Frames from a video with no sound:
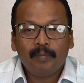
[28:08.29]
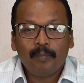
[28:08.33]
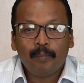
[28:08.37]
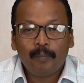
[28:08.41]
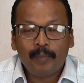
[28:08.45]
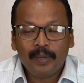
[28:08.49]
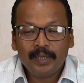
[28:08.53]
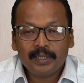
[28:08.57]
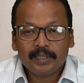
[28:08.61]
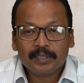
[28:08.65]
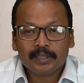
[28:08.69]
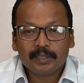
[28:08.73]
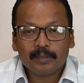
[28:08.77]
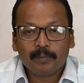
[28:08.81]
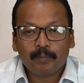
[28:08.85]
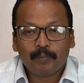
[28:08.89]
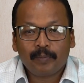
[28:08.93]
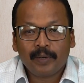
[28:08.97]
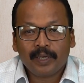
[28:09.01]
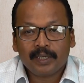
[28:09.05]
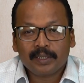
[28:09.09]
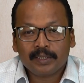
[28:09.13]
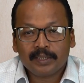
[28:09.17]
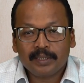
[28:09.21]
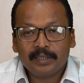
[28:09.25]
best
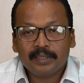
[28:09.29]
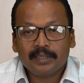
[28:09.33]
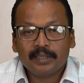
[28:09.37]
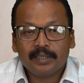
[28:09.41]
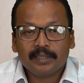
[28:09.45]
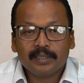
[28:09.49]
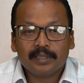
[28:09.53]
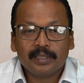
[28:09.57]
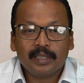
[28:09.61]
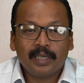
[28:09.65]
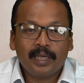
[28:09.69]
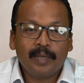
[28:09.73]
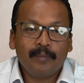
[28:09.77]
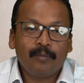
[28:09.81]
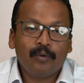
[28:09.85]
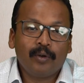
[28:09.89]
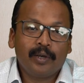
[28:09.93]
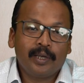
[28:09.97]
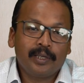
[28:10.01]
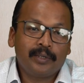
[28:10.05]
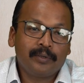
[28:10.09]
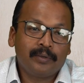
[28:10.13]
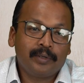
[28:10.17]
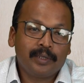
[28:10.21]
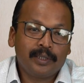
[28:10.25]
practices
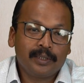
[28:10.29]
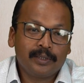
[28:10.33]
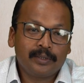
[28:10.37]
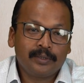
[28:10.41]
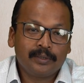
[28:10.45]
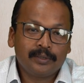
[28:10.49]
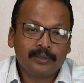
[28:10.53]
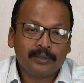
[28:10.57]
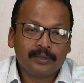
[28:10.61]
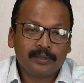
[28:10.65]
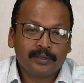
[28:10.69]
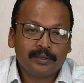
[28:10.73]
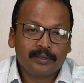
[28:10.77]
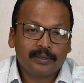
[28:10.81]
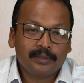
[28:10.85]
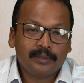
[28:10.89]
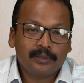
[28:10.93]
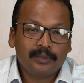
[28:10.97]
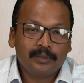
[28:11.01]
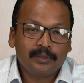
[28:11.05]
among educators.